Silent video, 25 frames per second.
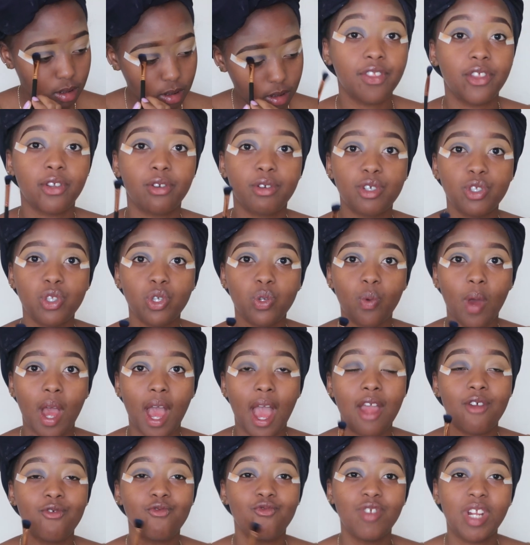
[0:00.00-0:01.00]
And the reason why
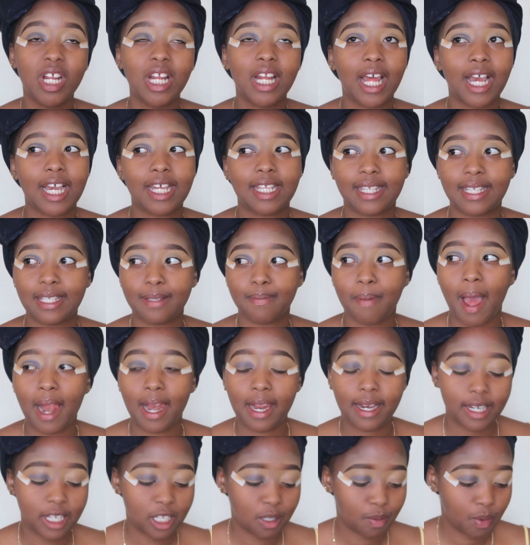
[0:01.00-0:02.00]
I really like this
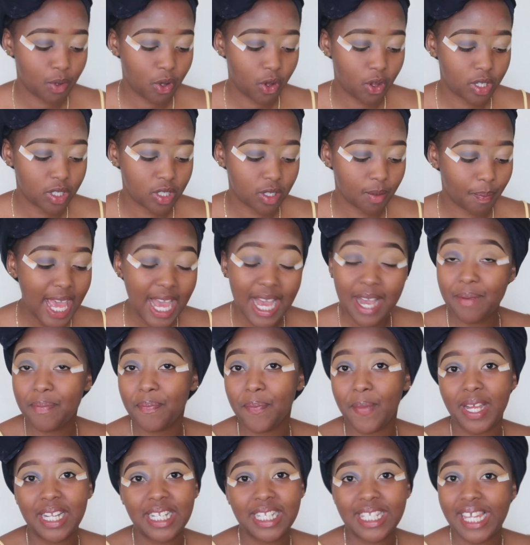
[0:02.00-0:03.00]
palette is because
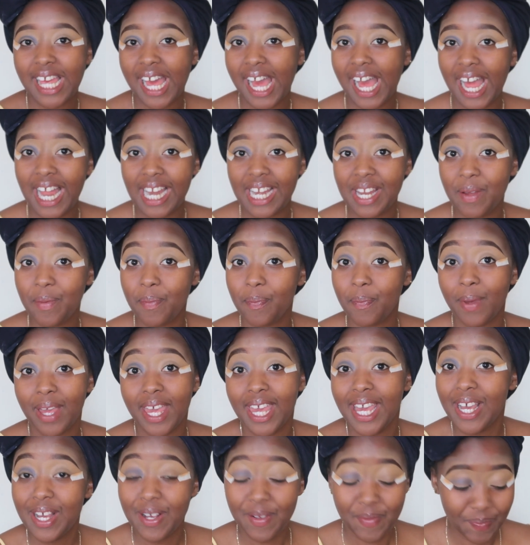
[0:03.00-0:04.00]
pigment, honey,
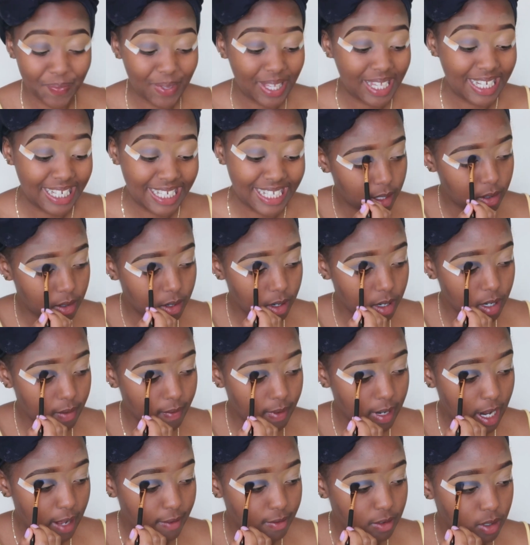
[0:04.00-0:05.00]
pigment. Like, you don't
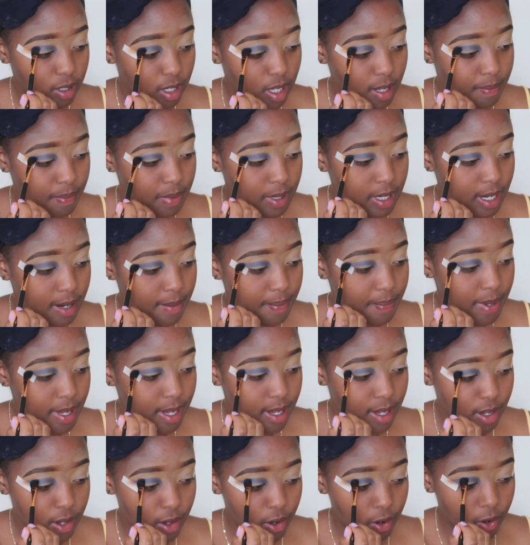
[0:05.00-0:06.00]
even have to keep
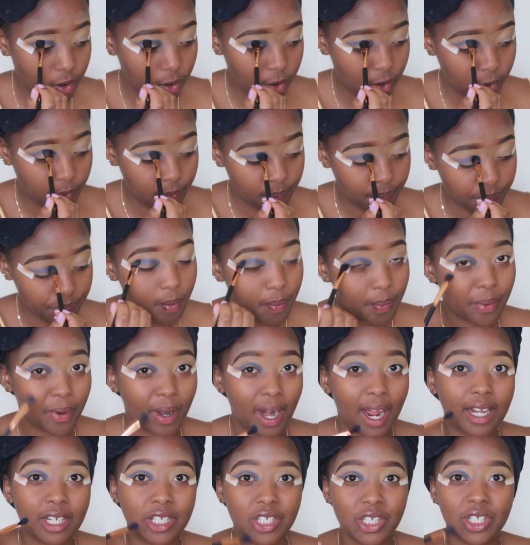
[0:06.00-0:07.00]
dipping your
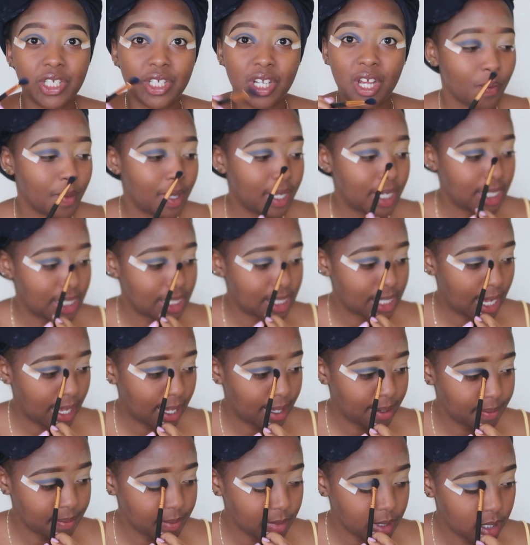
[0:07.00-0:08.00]
brush so many
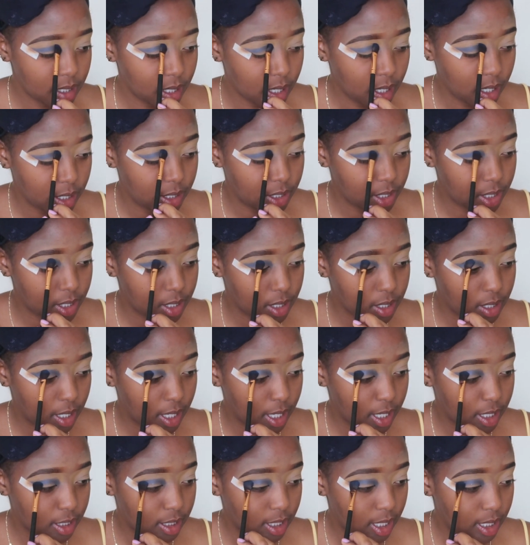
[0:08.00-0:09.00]
times just to
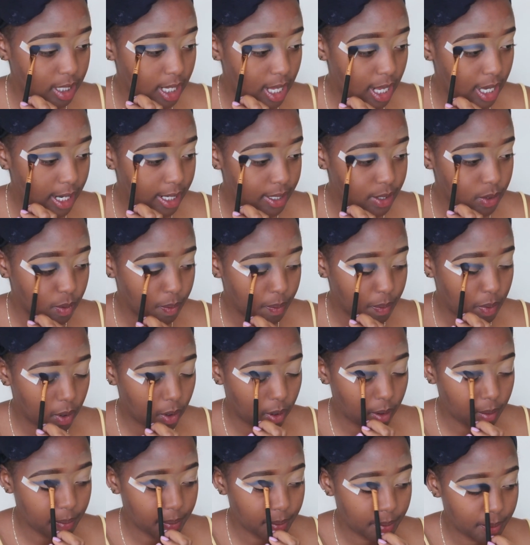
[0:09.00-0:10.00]
get that color to
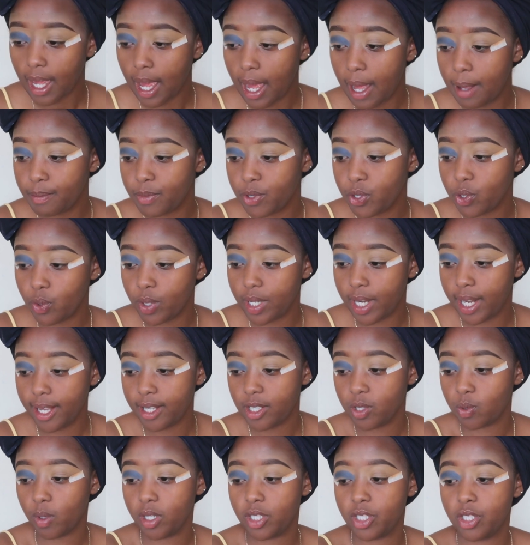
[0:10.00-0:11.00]
pop. So
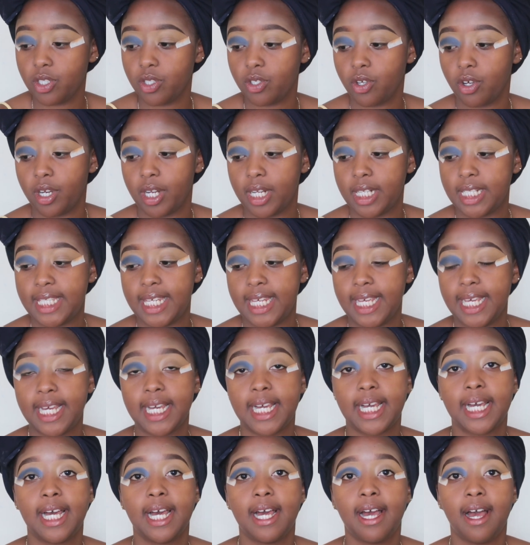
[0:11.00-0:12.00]
next we're just gonna
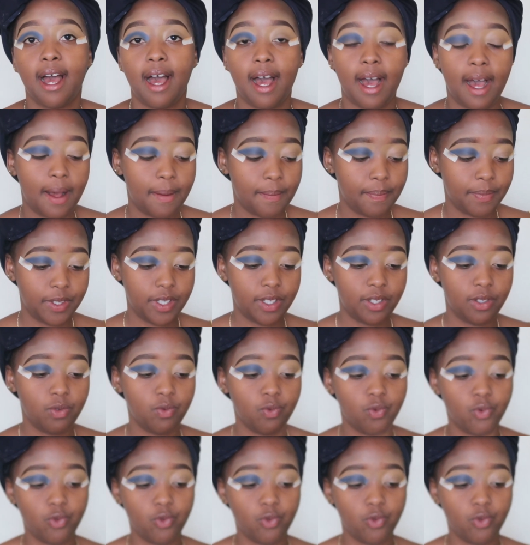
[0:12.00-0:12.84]
take this